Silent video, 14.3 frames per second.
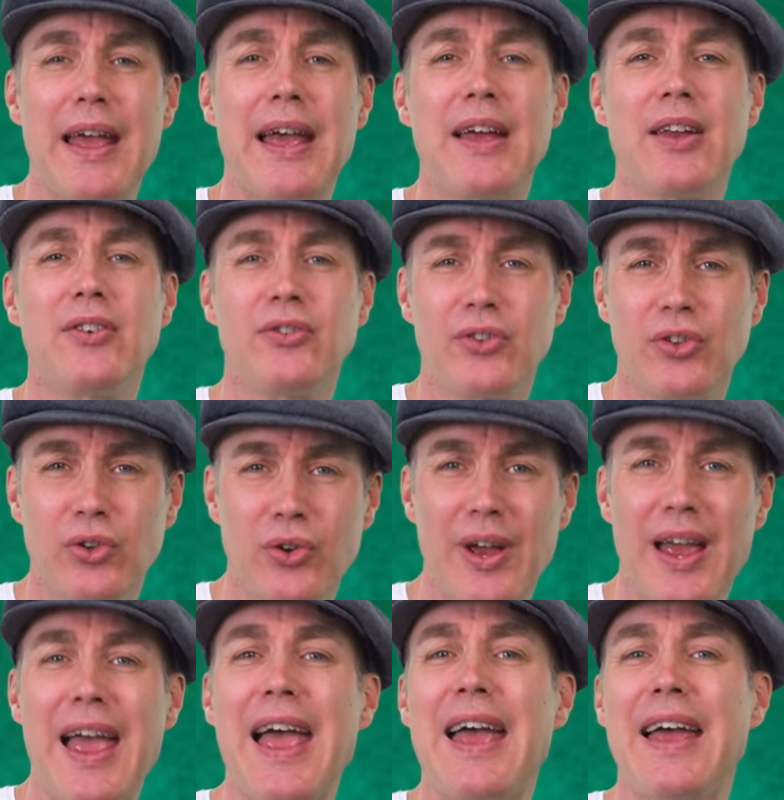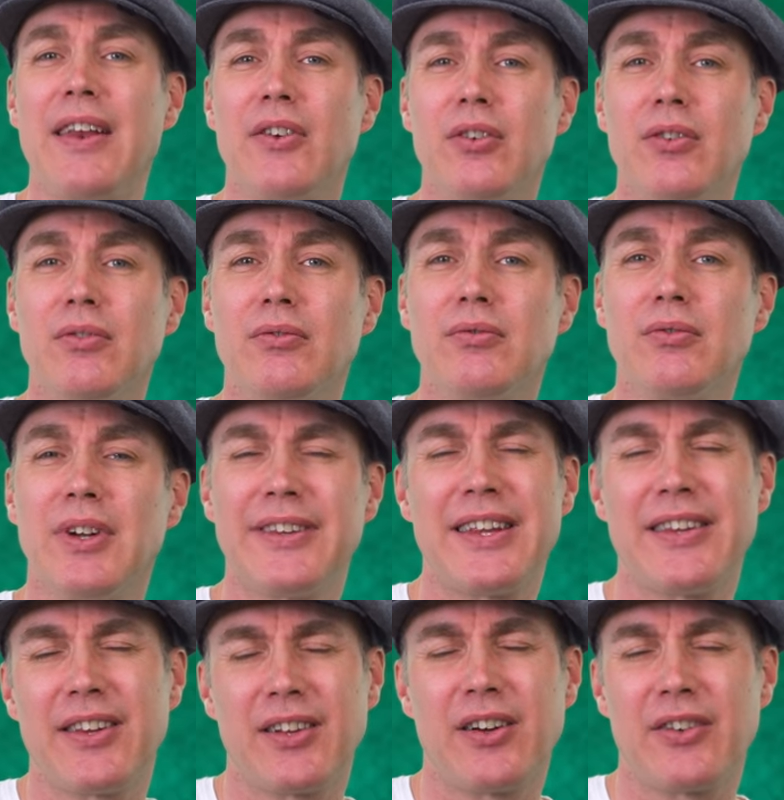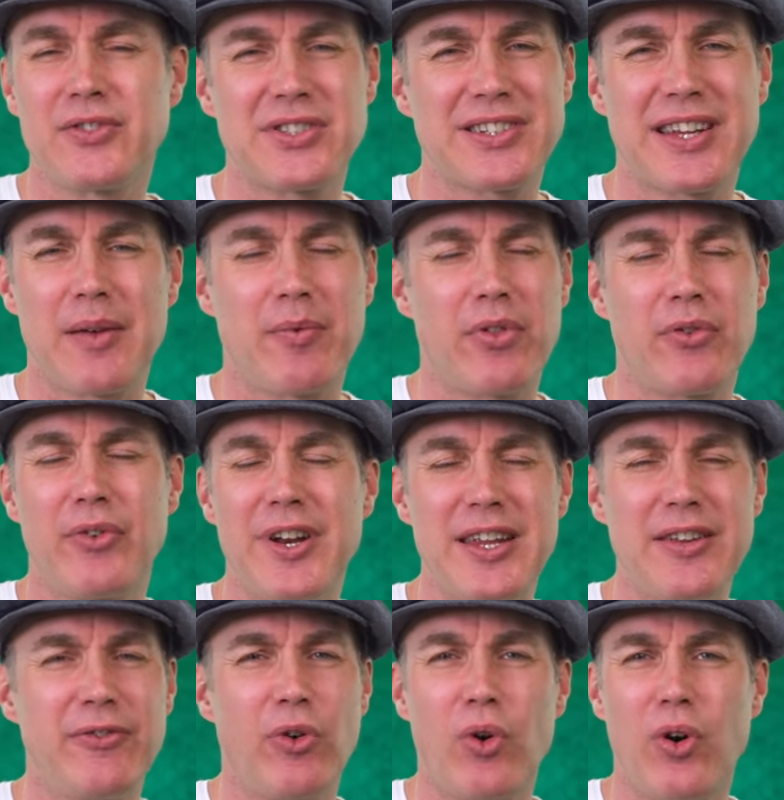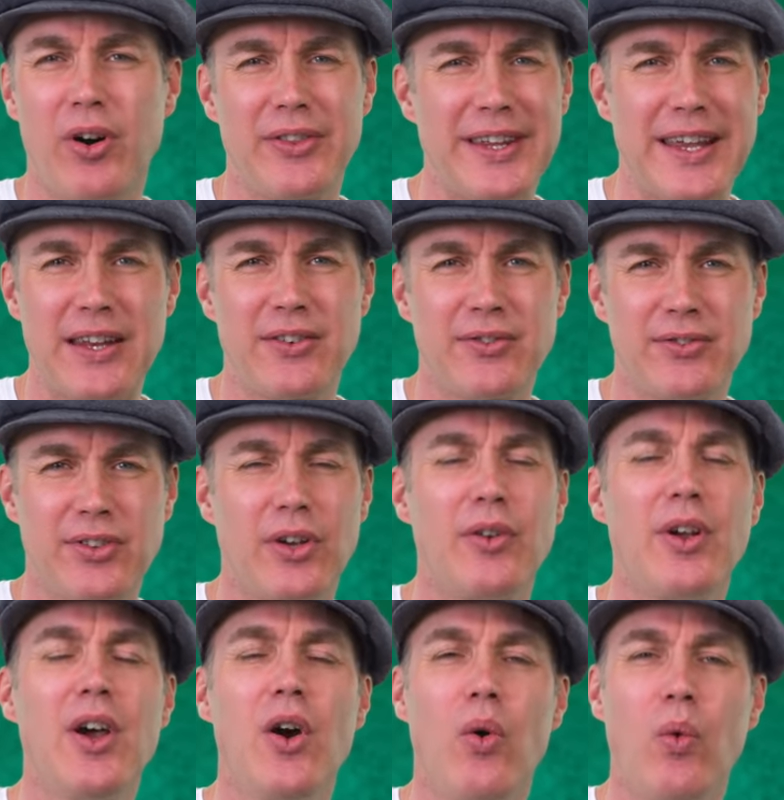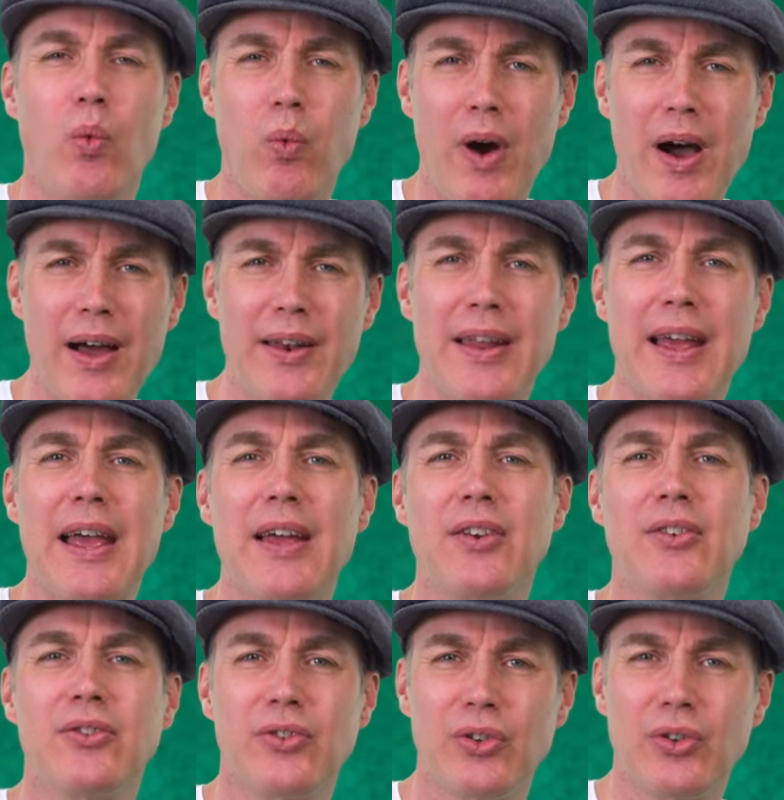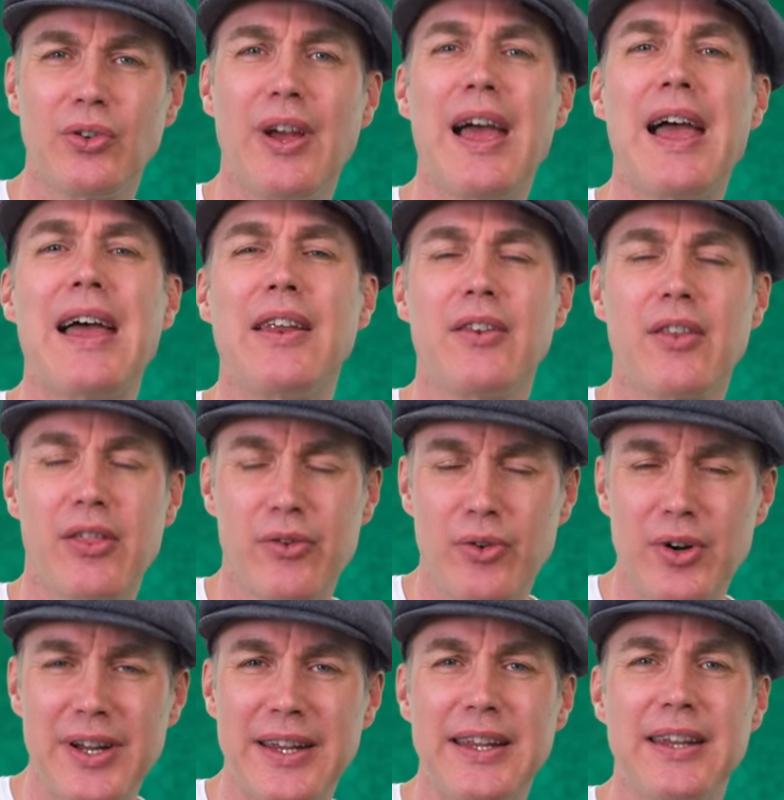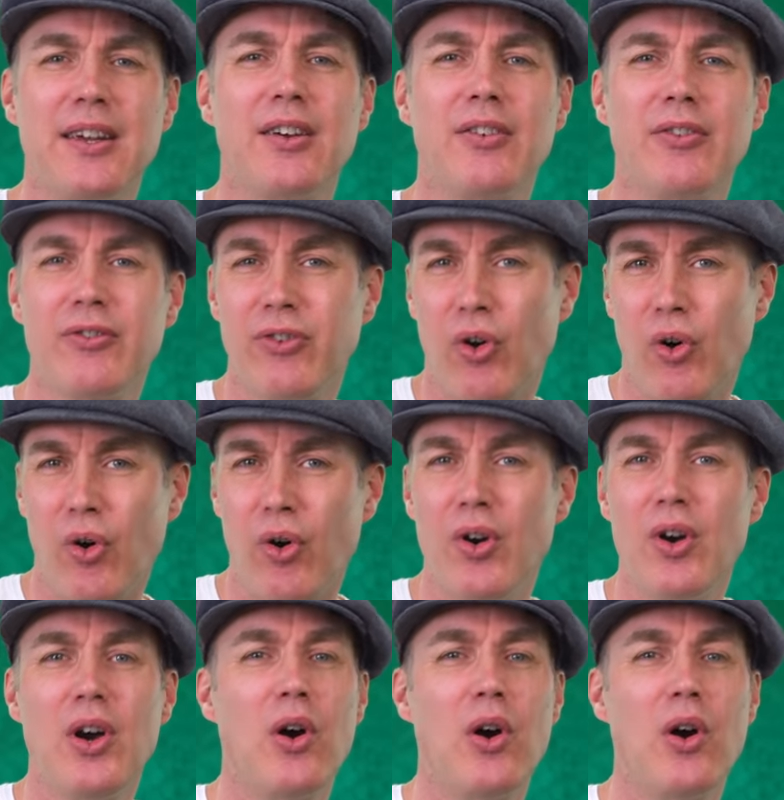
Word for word: and two and. And then the, I've just kept three, four on the end. So one and two and three, four.